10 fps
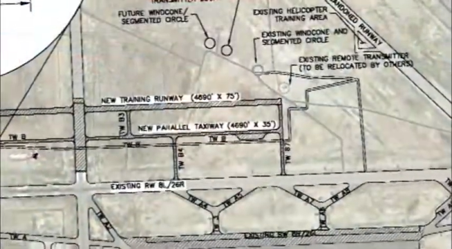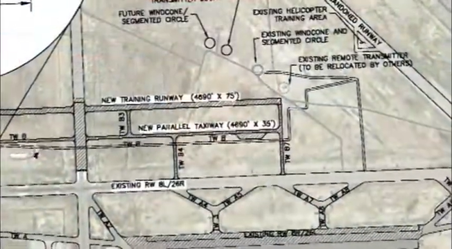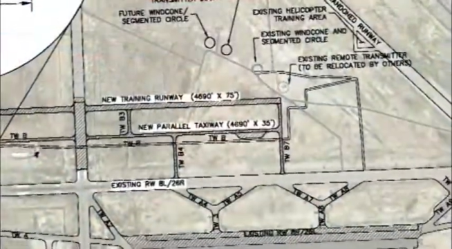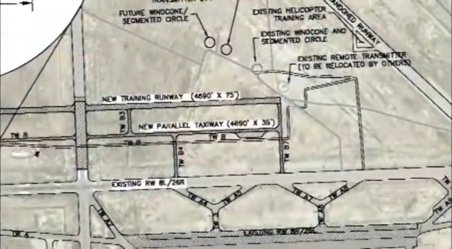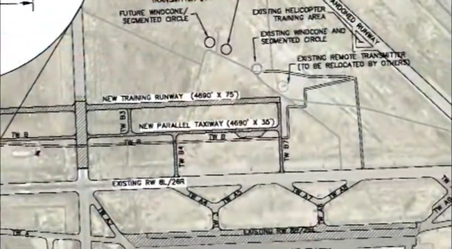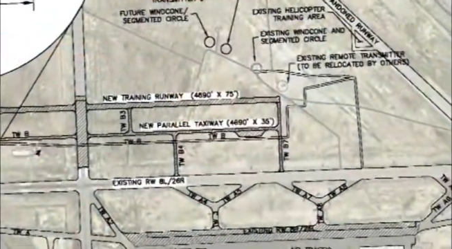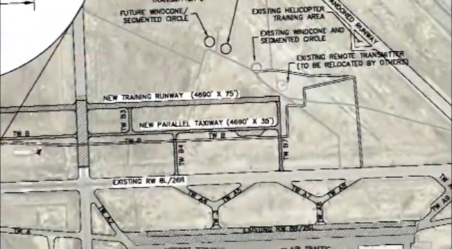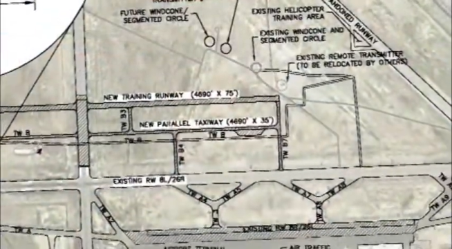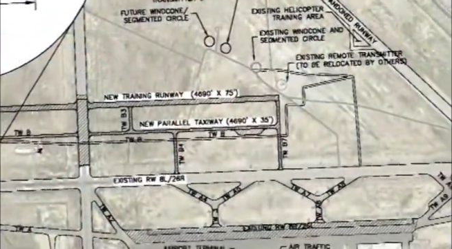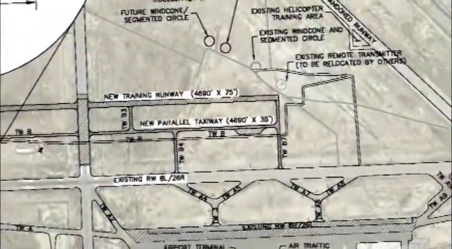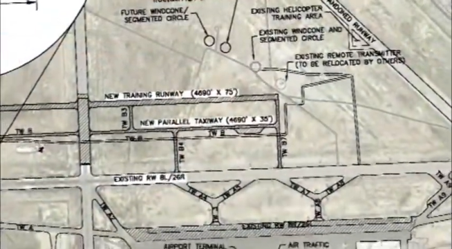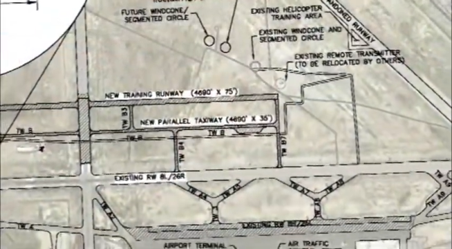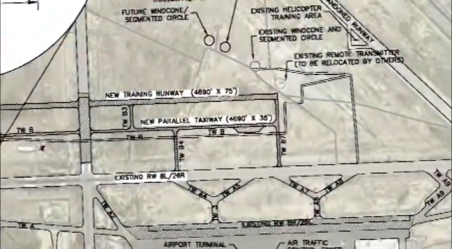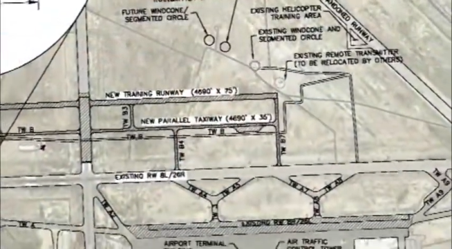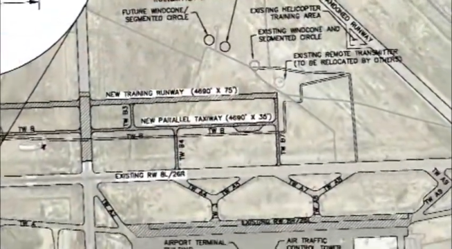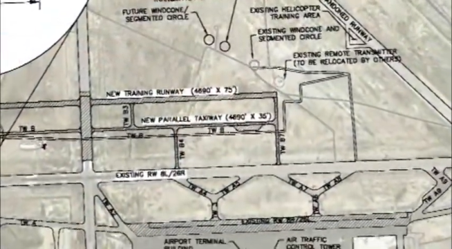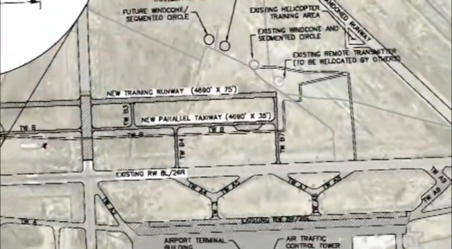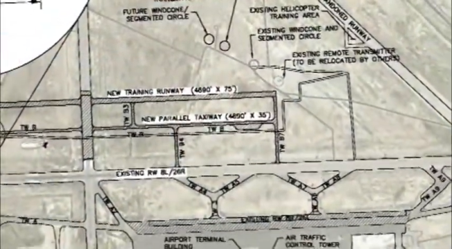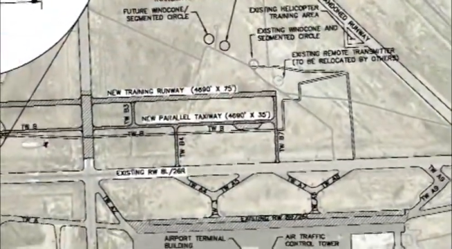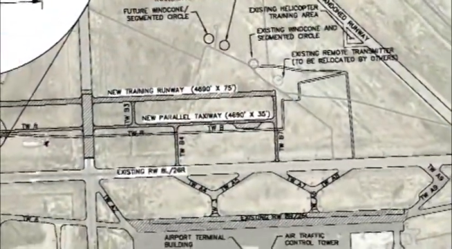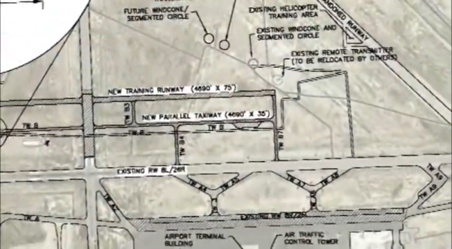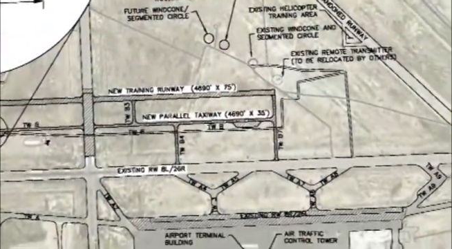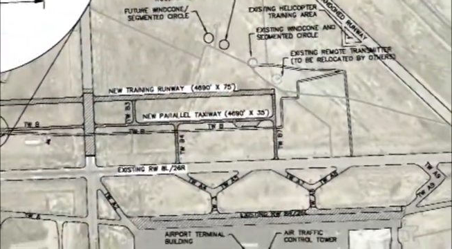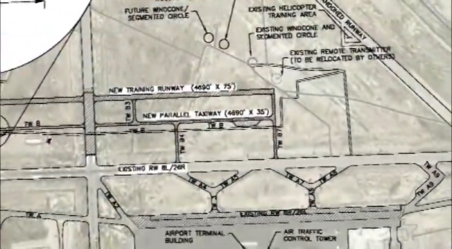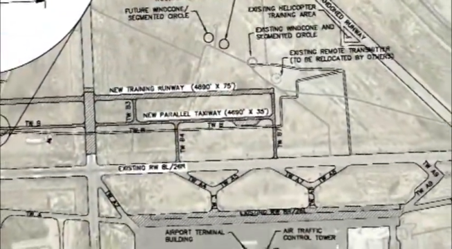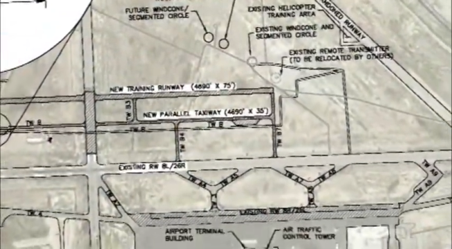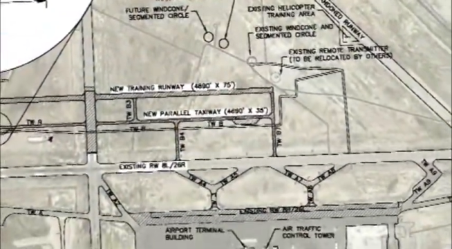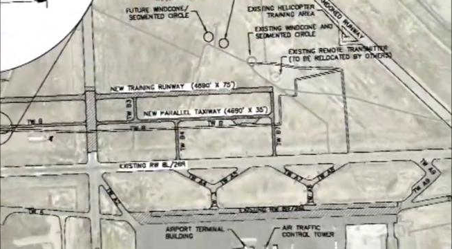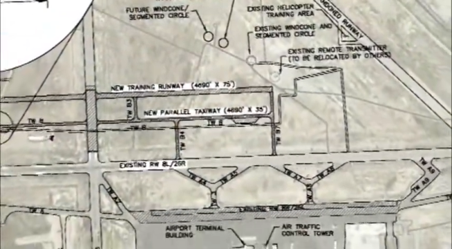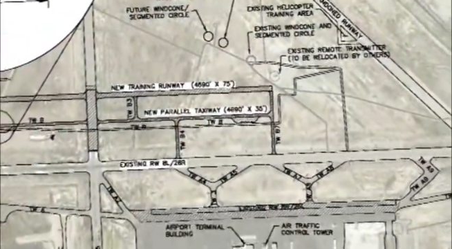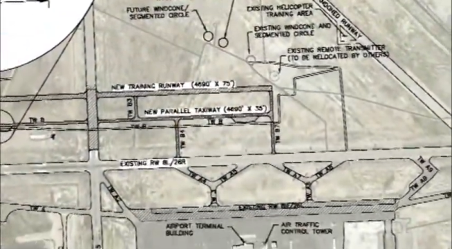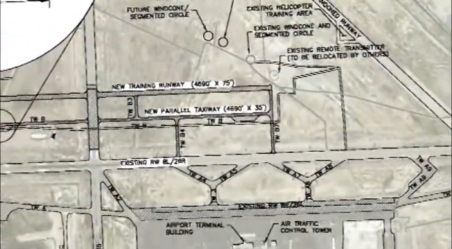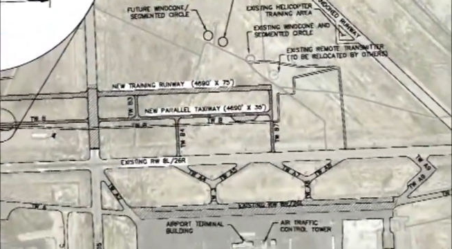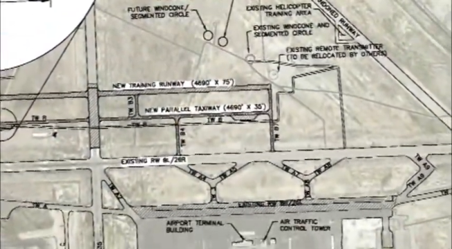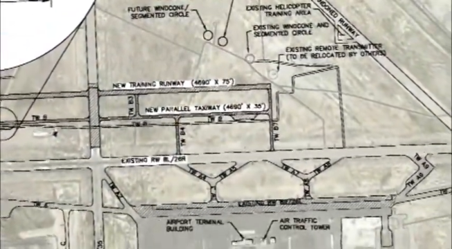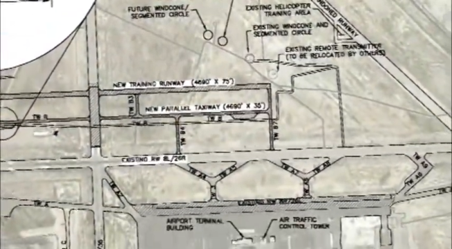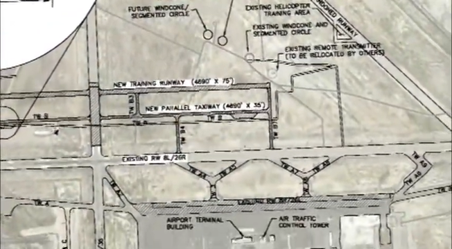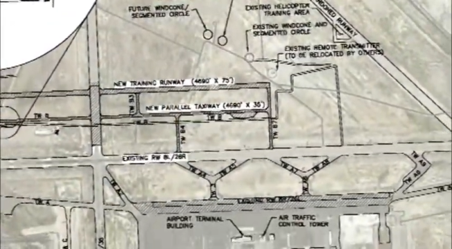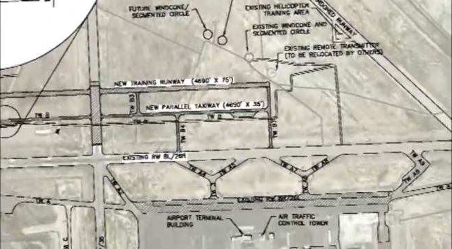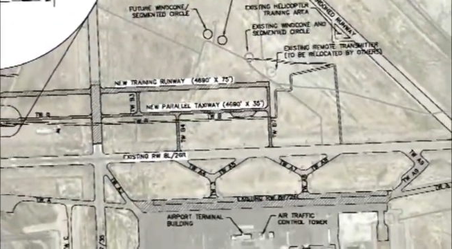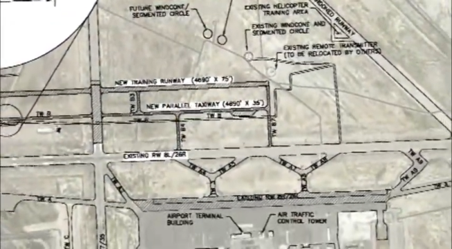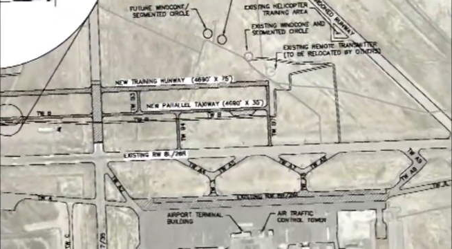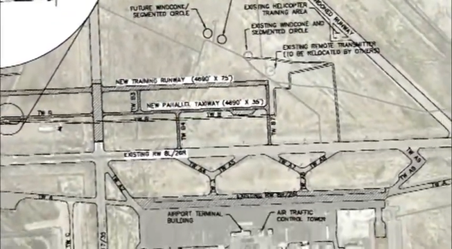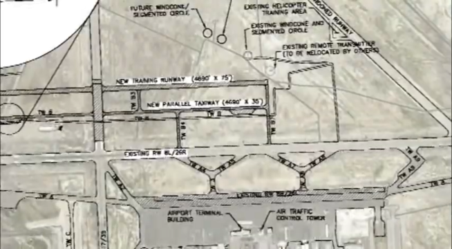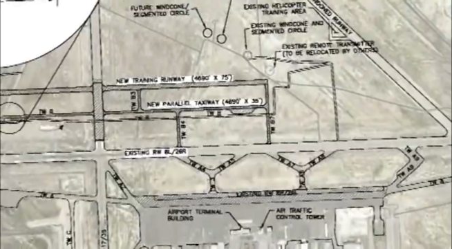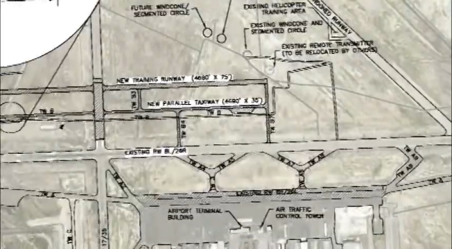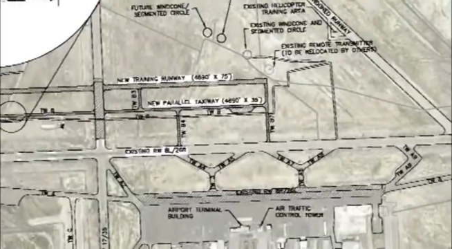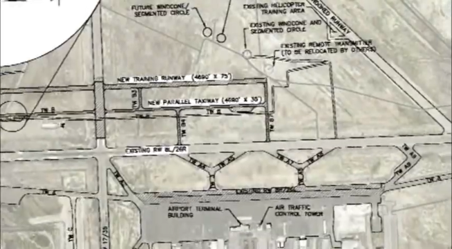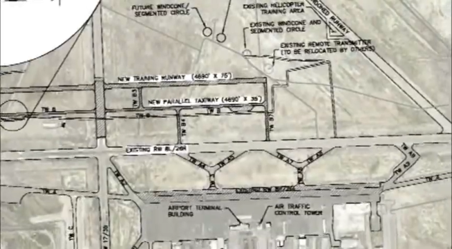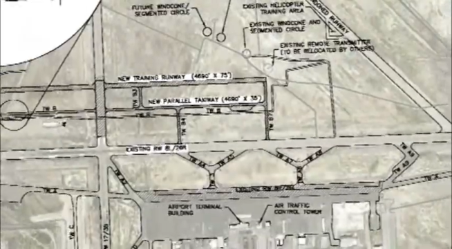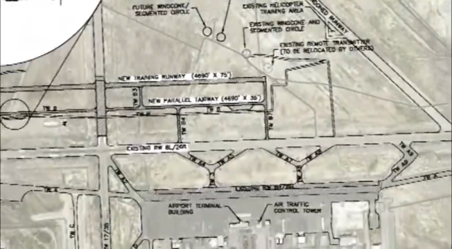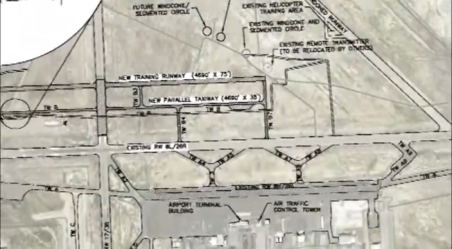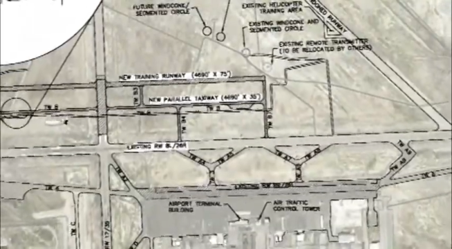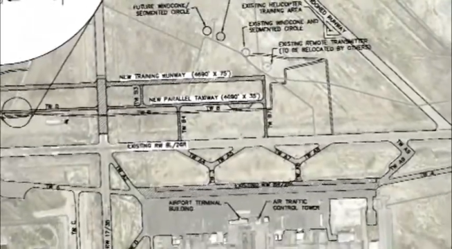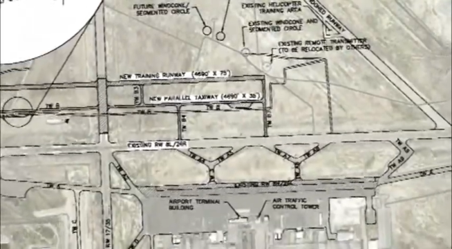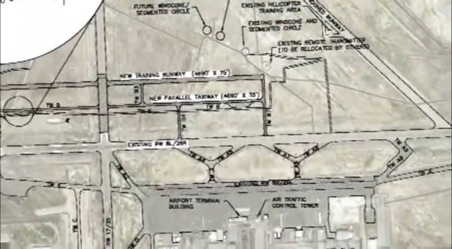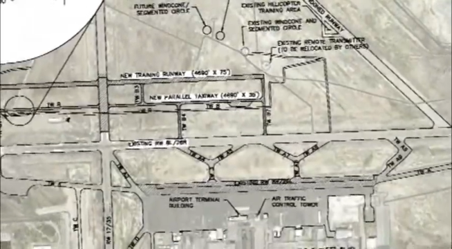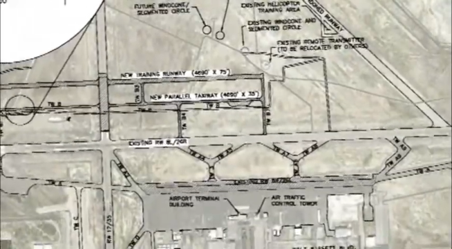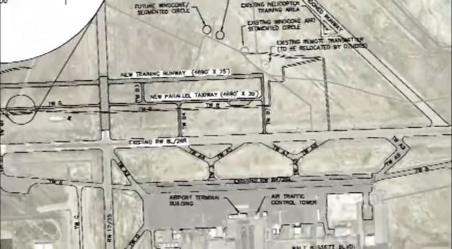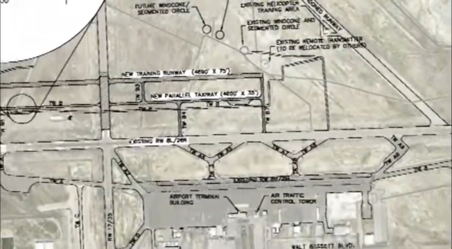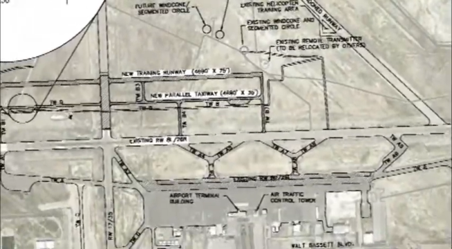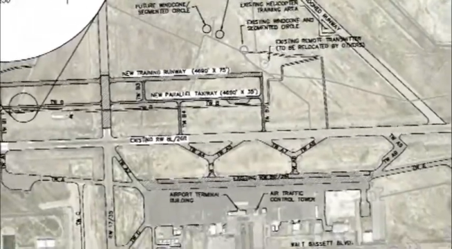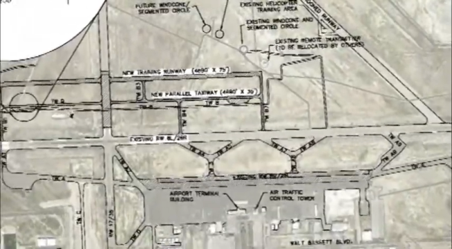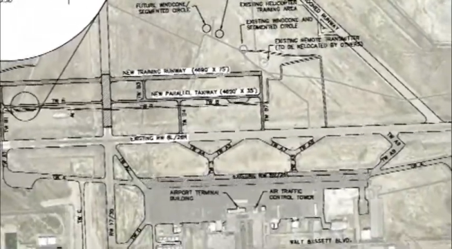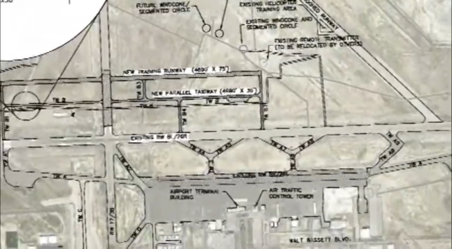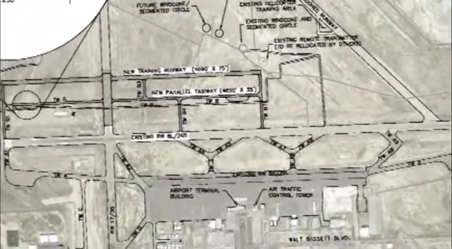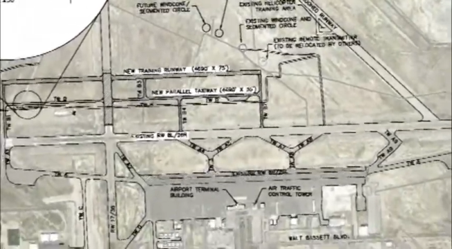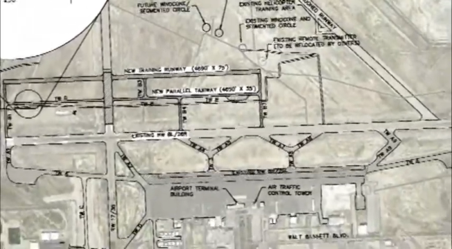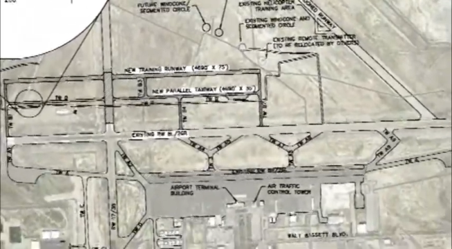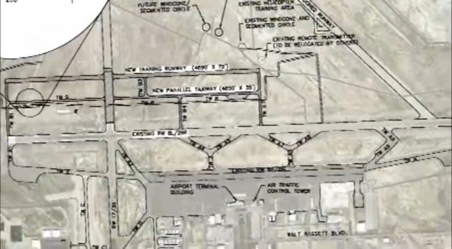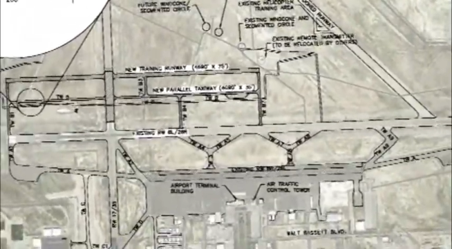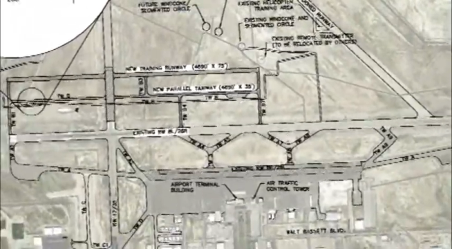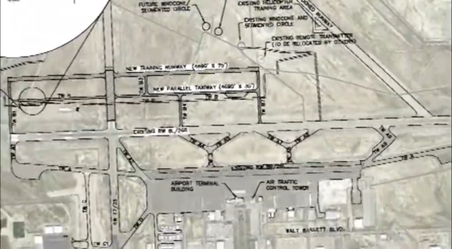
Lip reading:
[unreadable: no face in view]